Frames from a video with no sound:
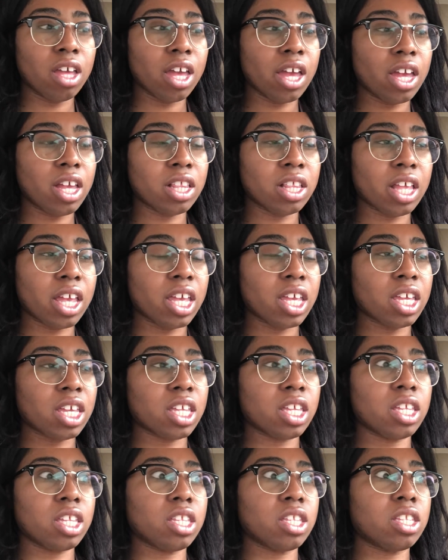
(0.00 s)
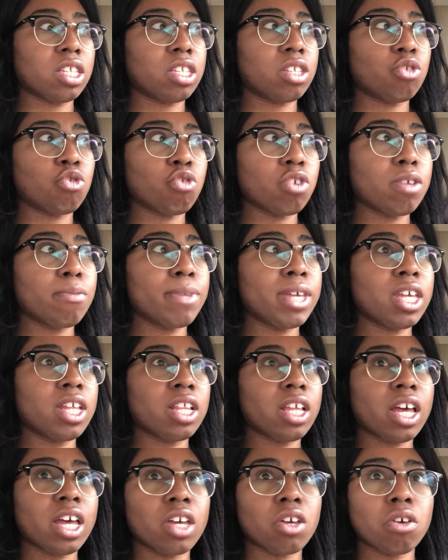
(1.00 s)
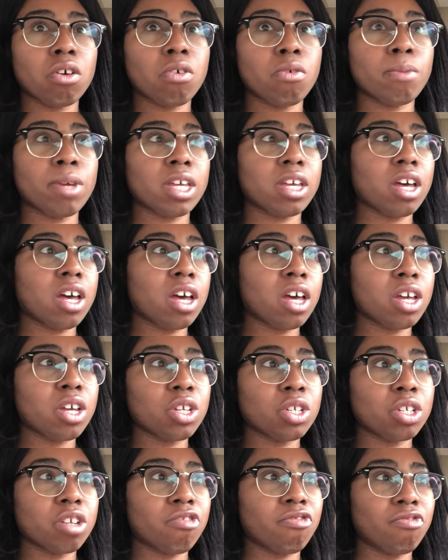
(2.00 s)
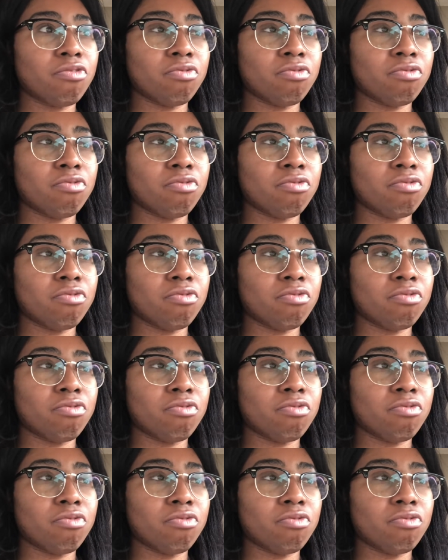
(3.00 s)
like dreamy, like, oh my gosh,